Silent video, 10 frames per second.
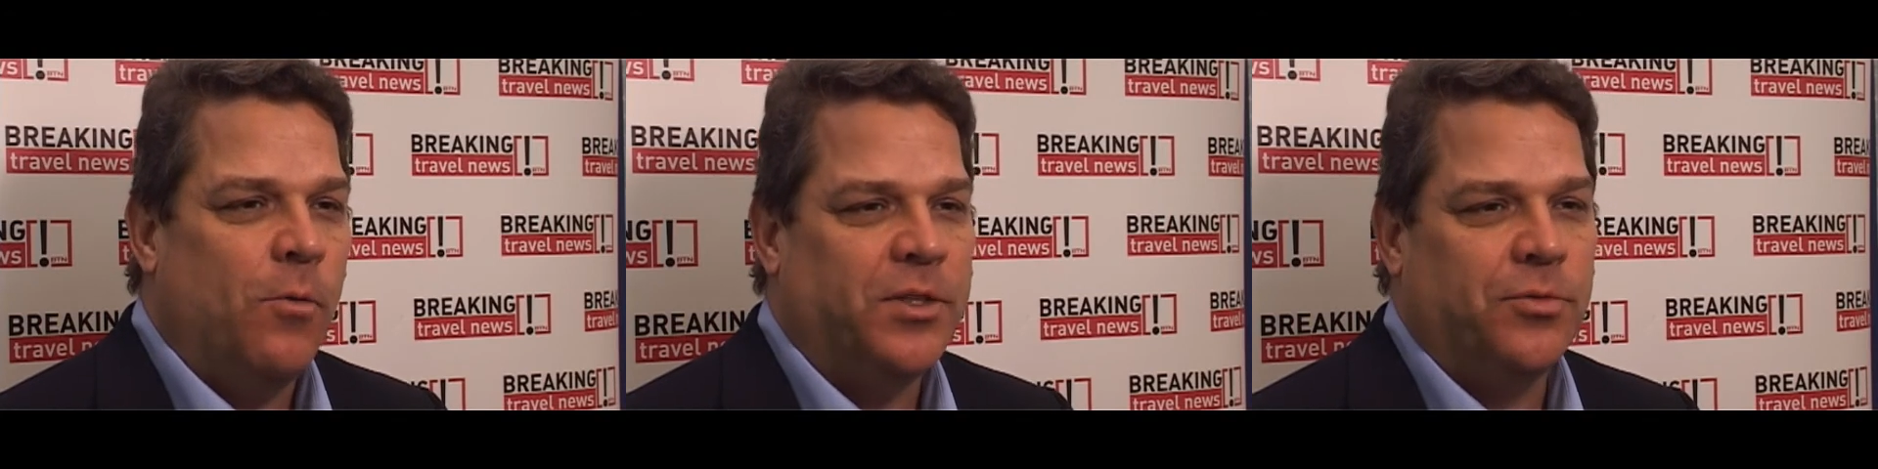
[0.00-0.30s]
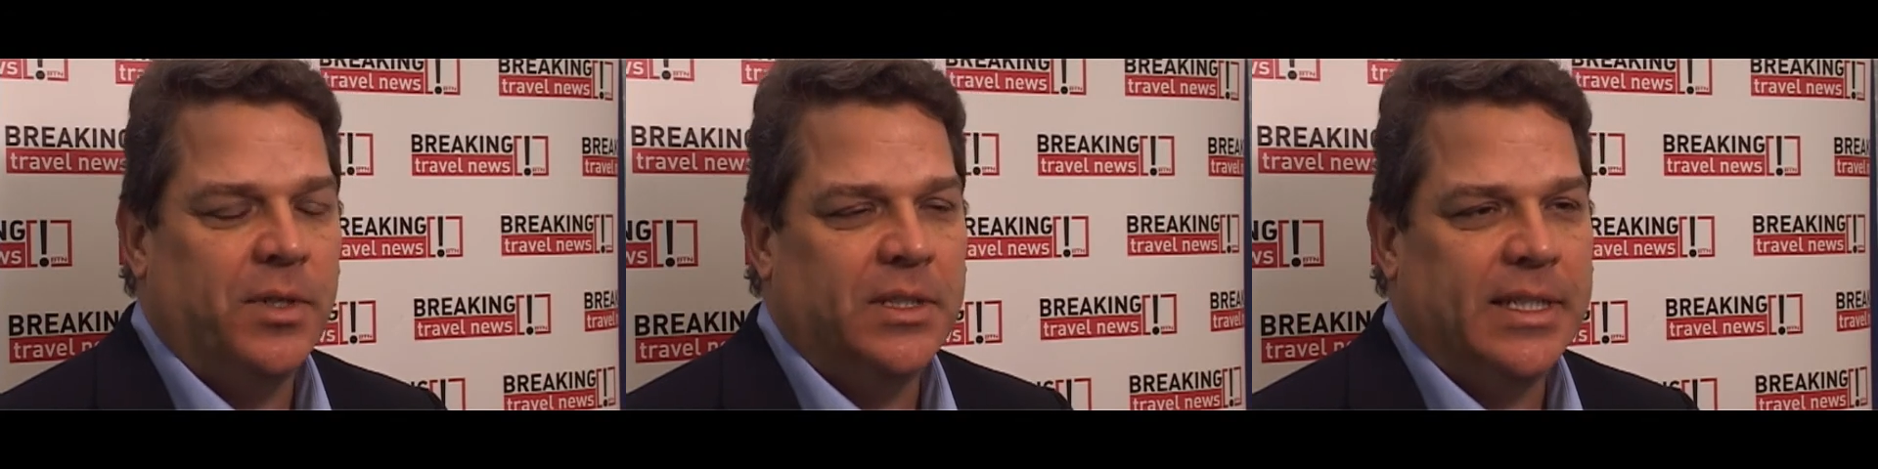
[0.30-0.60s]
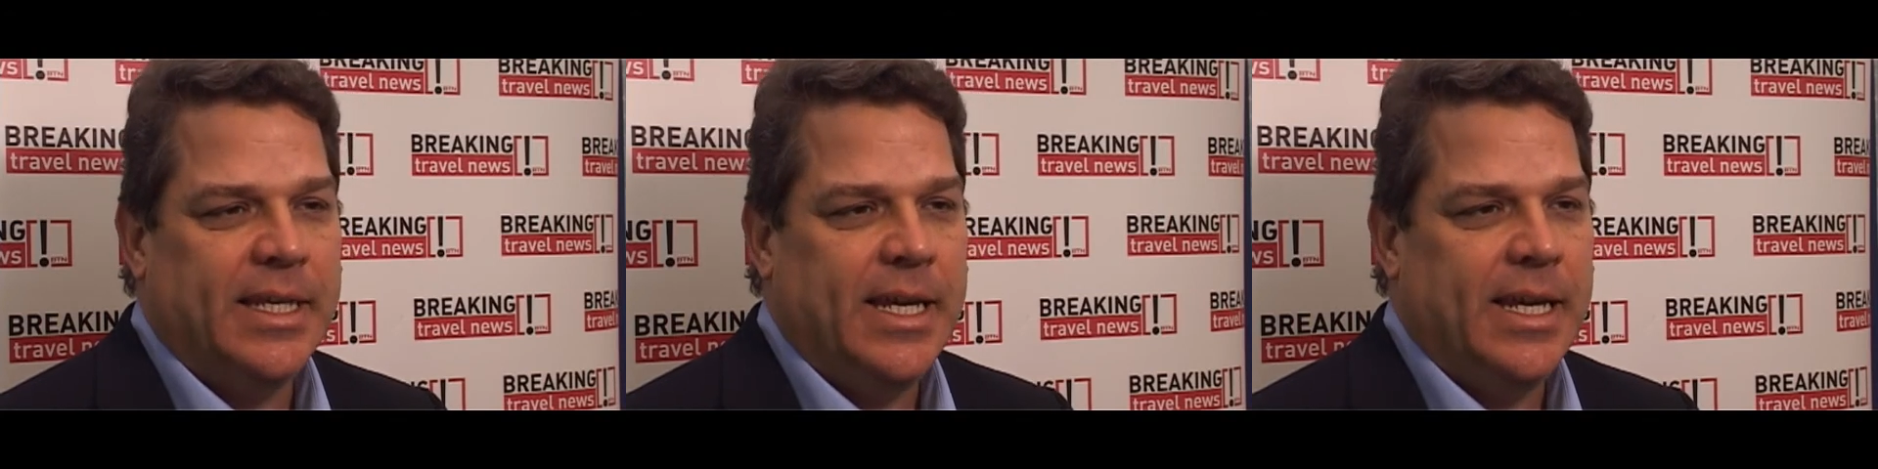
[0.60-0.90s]
what's
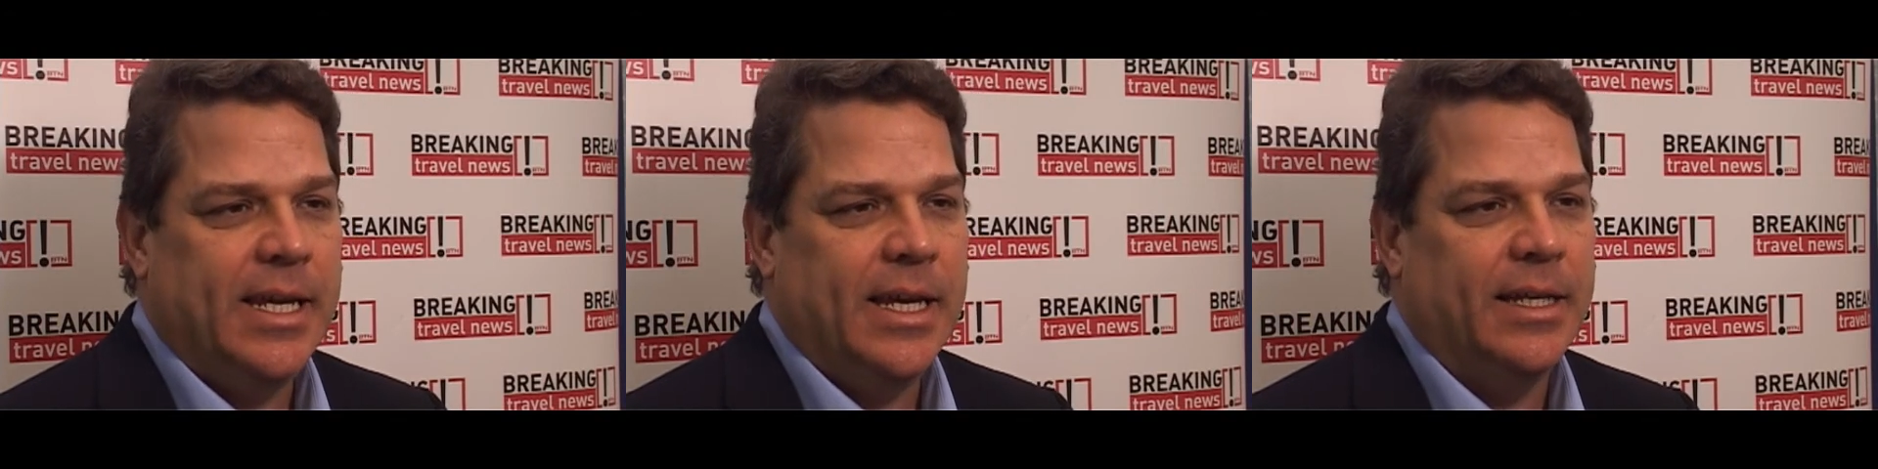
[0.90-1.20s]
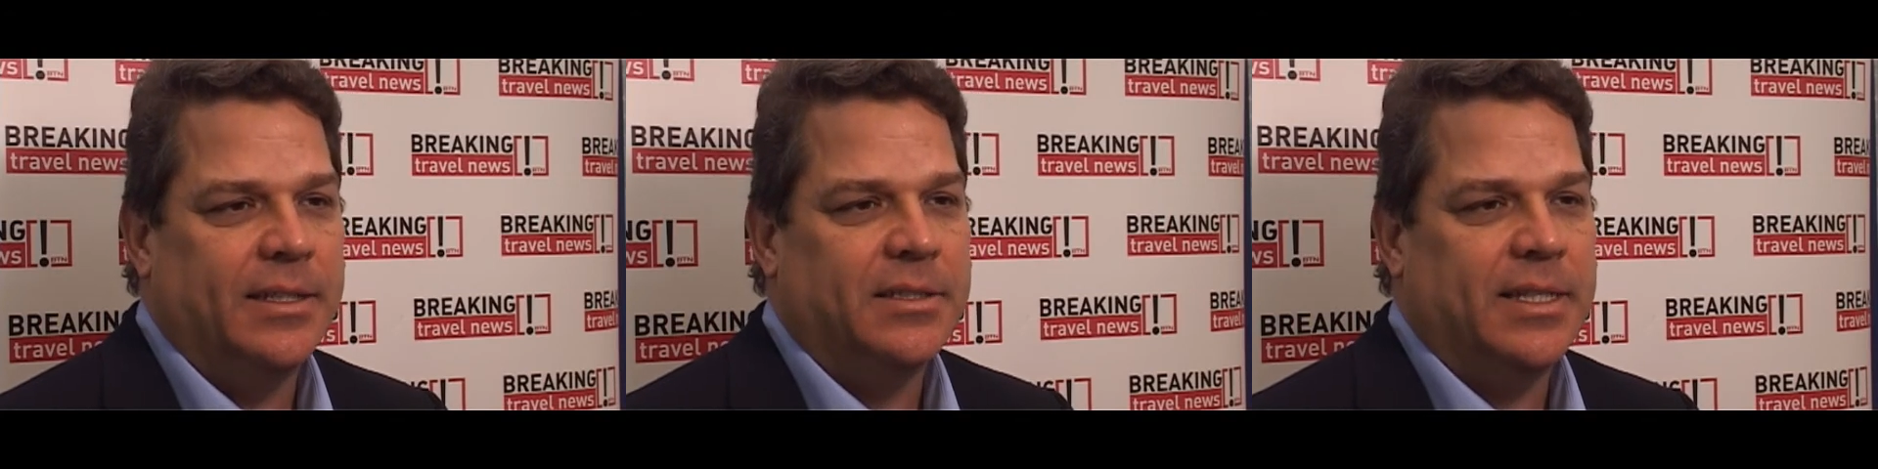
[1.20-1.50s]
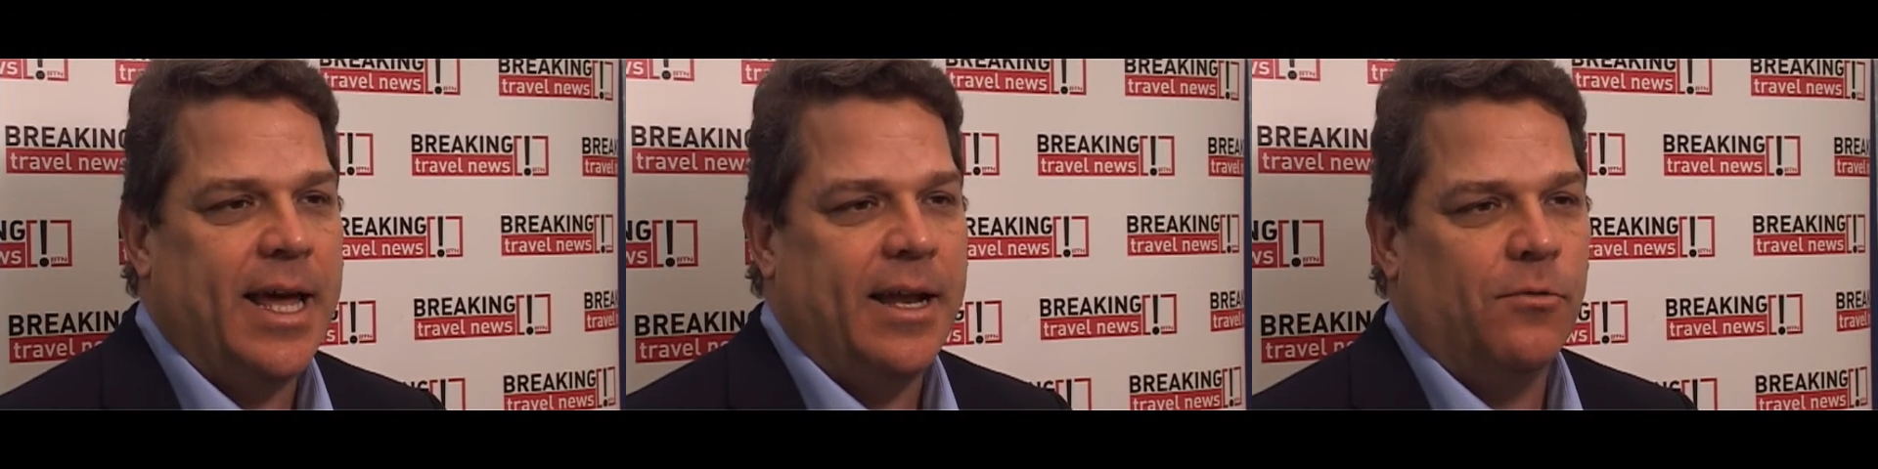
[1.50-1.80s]
really key is
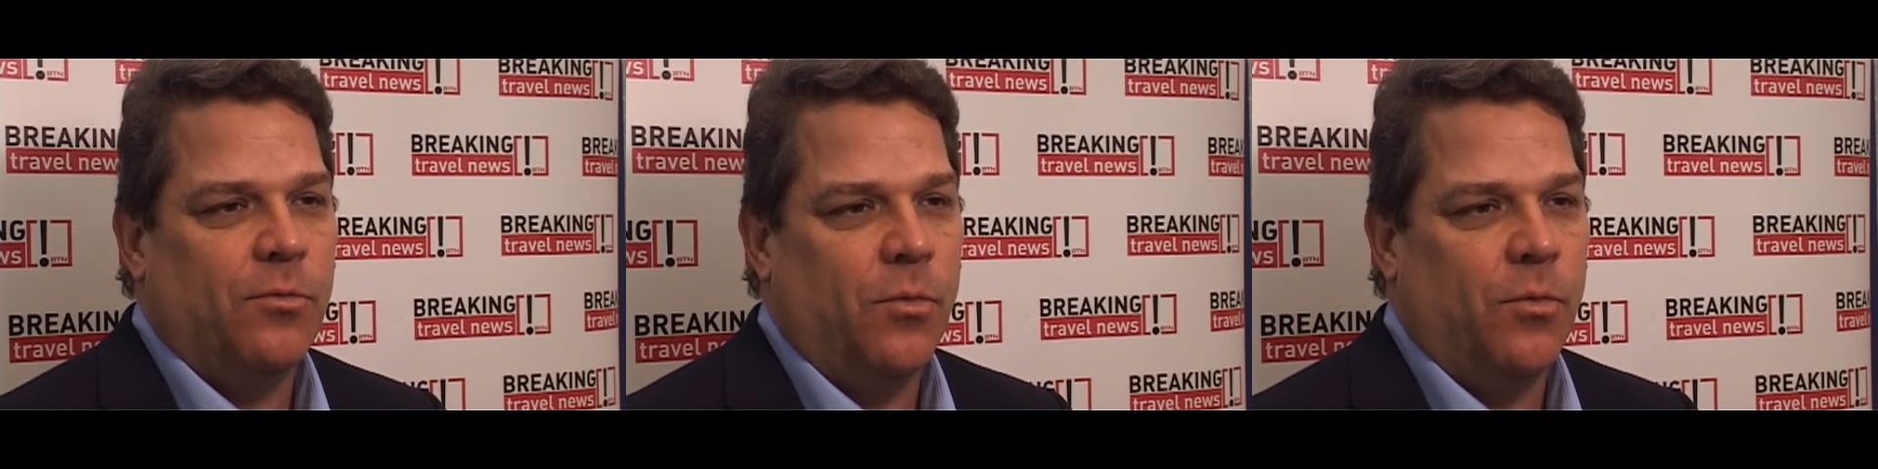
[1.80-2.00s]
that